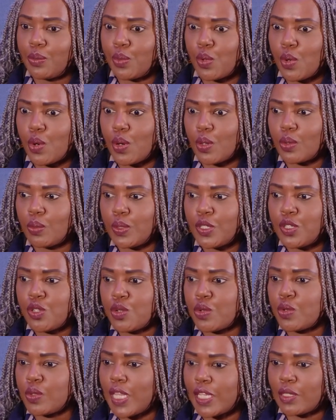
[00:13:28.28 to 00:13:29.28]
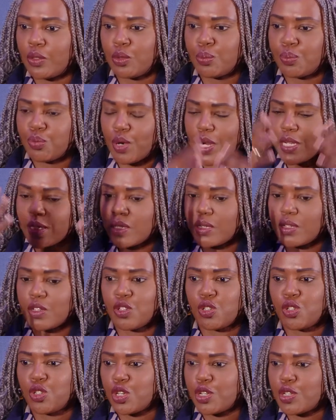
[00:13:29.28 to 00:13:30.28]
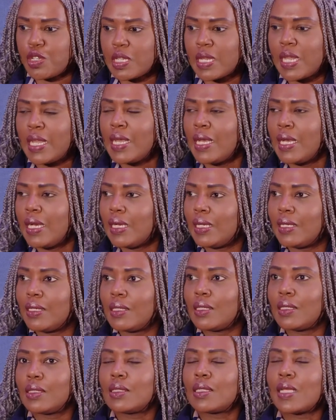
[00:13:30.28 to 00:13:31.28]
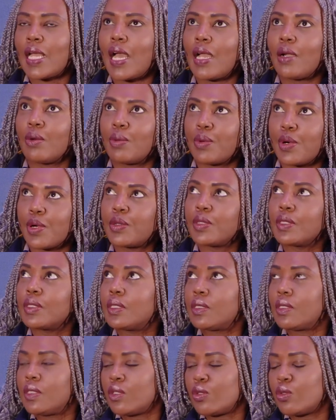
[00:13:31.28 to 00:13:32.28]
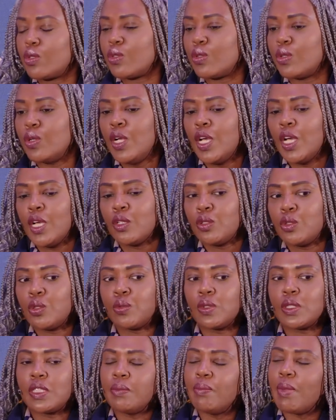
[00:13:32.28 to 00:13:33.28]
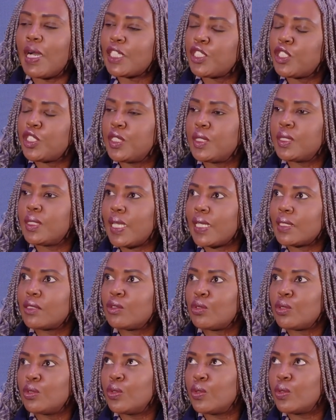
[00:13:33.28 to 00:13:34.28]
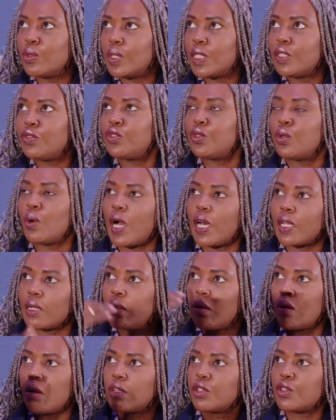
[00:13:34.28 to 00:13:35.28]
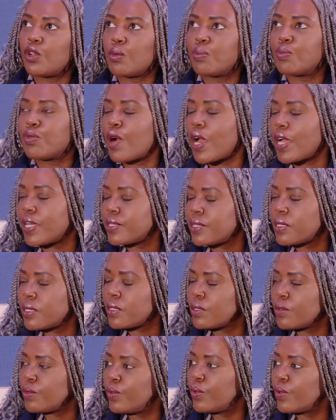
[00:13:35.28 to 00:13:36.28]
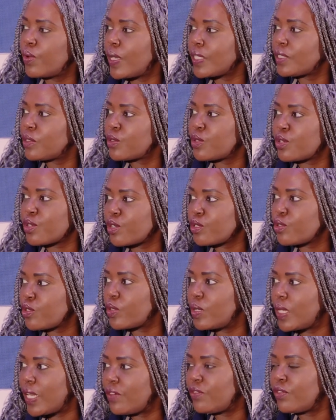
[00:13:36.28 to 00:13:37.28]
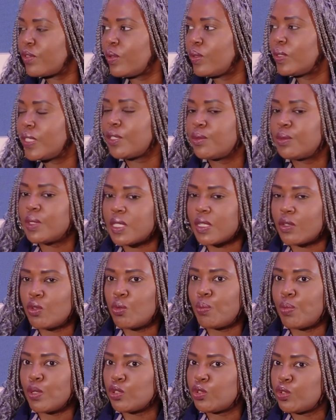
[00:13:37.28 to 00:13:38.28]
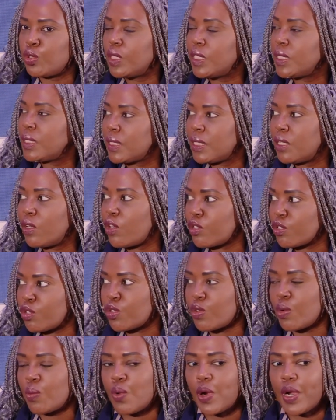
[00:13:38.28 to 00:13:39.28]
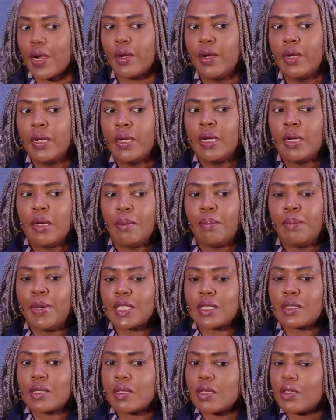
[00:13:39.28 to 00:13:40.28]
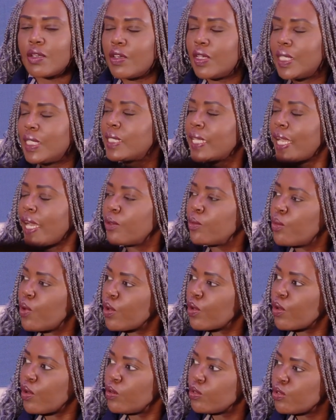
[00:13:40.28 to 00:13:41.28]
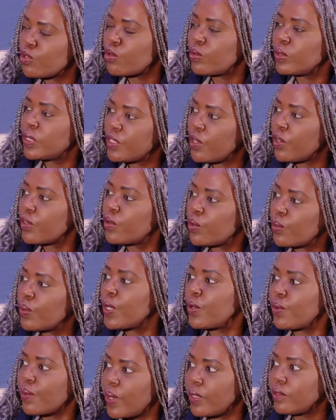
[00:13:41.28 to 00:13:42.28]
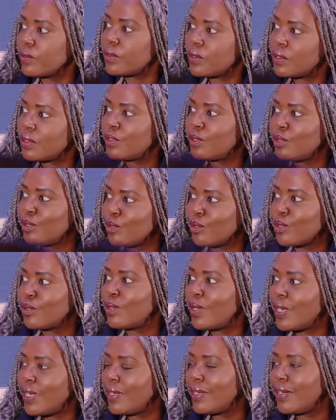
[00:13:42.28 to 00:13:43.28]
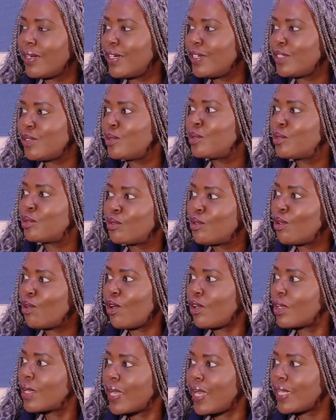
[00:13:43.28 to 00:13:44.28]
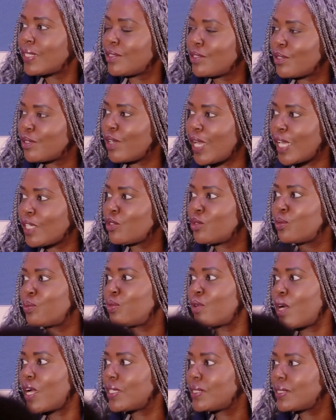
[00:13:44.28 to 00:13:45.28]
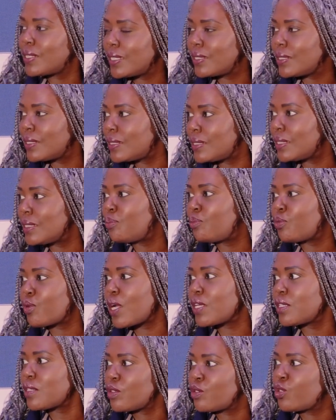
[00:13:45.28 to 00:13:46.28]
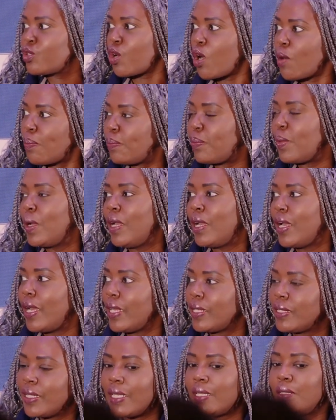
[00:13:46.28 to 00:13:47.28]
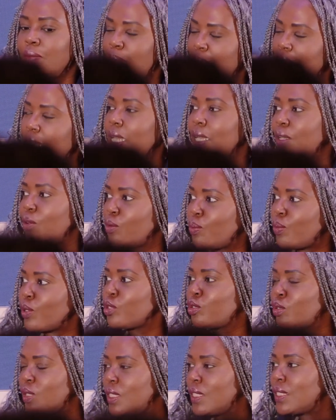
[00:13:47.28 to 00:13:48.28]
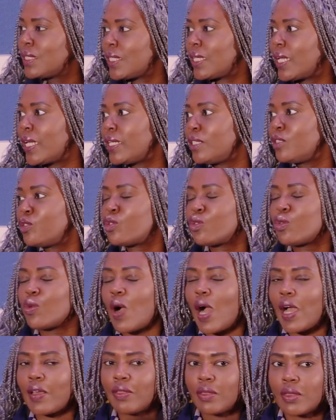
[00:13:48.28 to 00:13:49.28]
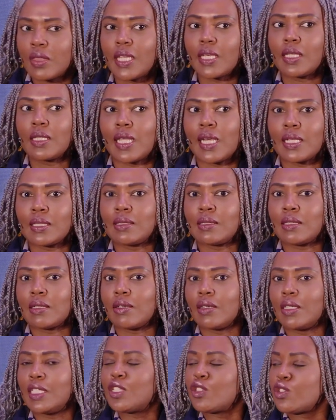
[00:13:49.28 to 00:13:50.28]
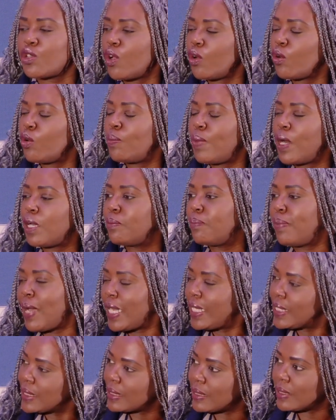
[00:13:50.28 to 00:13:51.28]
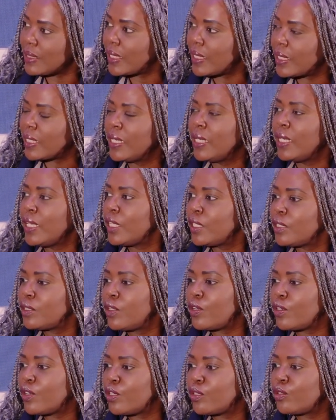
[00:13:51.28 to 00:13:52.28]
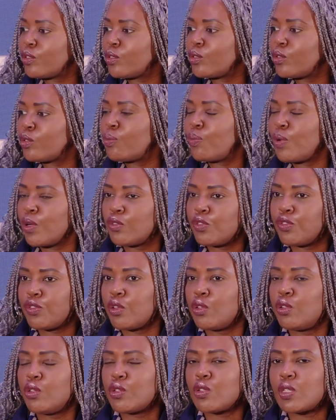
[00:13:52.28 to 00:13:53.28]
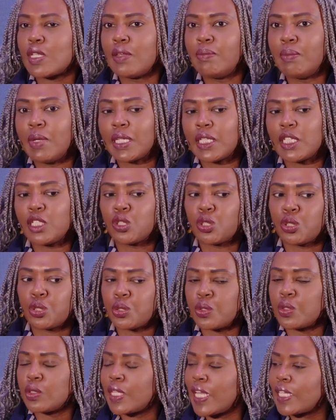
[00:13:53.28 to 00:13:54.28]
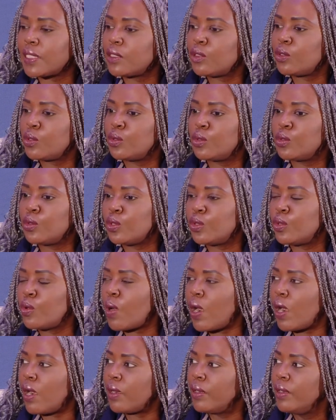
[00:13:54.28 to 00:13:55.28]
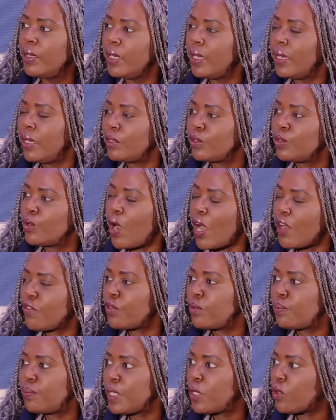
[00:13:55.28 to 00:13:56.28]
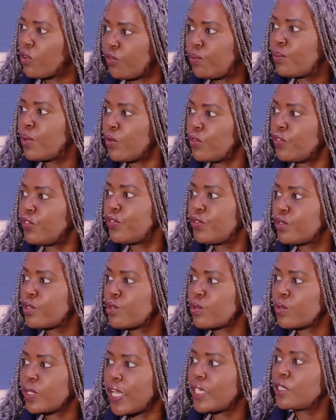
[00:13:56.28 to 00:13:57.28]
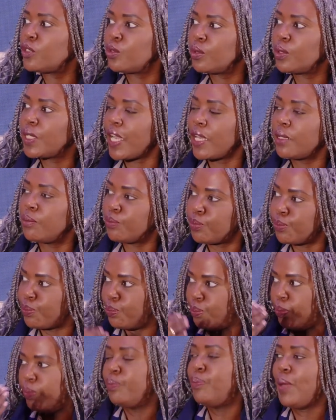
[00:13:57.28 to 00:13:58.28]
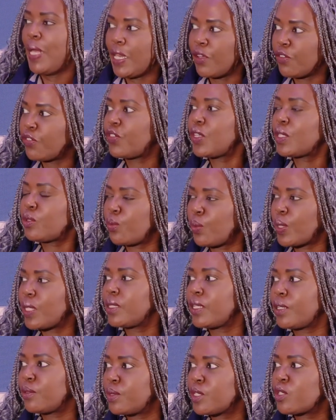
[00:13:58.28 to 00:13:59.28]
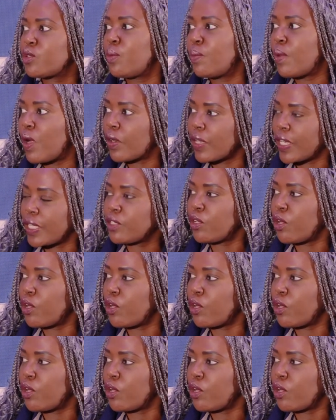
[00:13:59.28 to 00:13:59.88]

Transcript: war, we saw that the prices just skyrocketed. So you would imagine that, if you had locked your price, at a certain level, there is an opportunity lost somewhere. But it can work also the other way around. You could lock at a price and see price drop, and then make an opportunity gain. So I think that it's all about balancing the portfolios and making sure that you have a bit of both, so that you can benefit when there is a market